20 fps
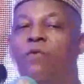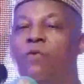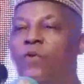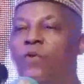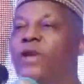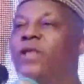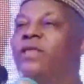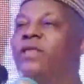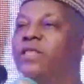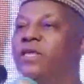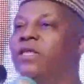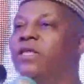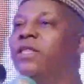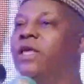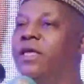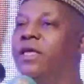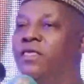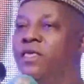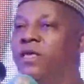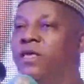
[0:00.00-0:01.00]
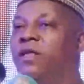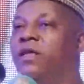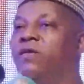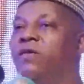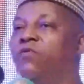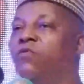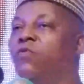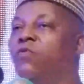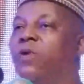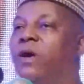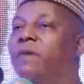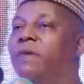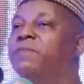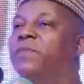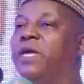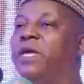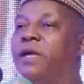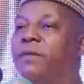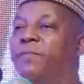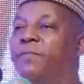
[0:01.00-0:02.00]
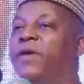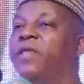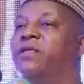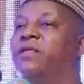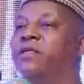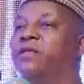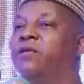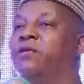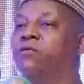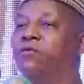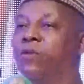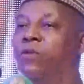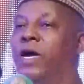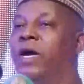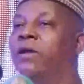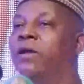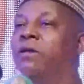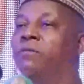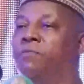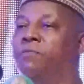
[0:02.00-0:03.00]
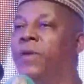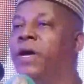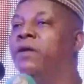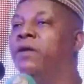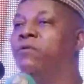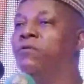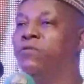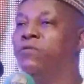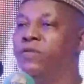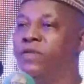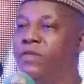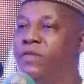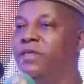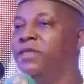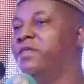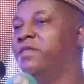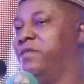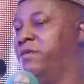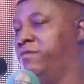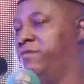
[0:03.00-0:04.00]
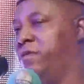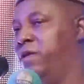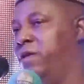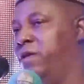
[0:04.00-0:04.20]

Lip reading: quality Nigerians who have the capacity to add value to the system.